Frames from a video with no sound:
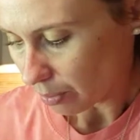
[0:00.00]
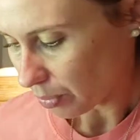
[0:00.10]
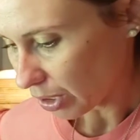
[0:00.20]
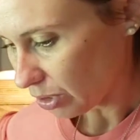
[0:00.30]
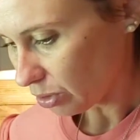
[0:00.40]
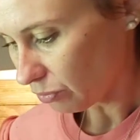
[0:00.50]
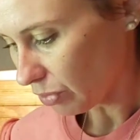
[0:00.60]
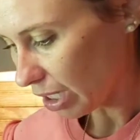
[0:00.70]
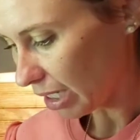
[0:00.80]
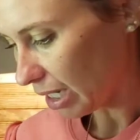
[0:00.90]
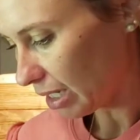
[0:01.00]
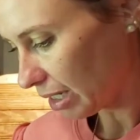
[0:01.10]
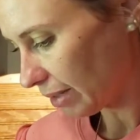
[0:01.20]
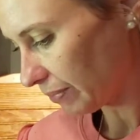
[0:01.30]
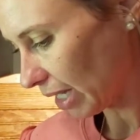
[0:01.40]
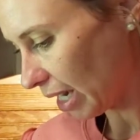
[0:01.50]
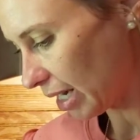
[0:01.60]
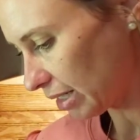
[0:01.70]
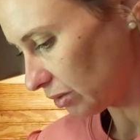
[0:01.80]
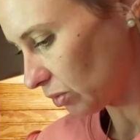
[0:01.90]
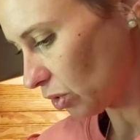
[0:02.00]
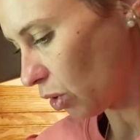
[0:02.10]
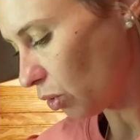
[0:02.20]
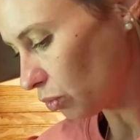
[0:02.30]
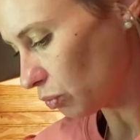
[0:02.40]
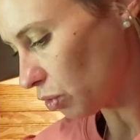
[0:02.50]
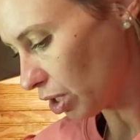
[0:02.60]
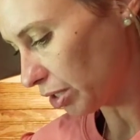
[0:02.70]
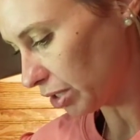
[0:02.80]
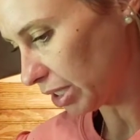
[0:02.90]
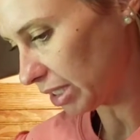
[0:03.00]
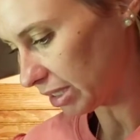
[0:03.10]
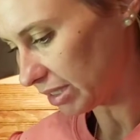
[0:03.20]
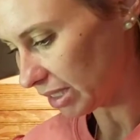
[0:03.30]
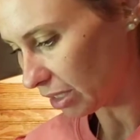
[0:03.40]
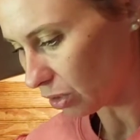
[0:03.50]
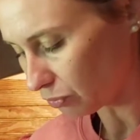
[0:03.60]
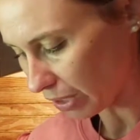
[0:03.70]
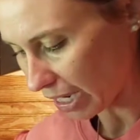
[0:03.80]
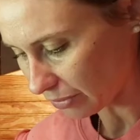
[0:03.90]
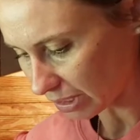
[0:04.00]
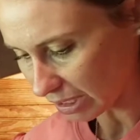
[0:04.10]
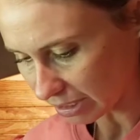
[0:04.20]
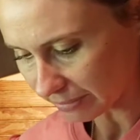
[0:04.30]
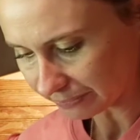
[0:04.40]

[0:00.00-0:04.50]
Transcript: But you can run I cold water in the sink around it.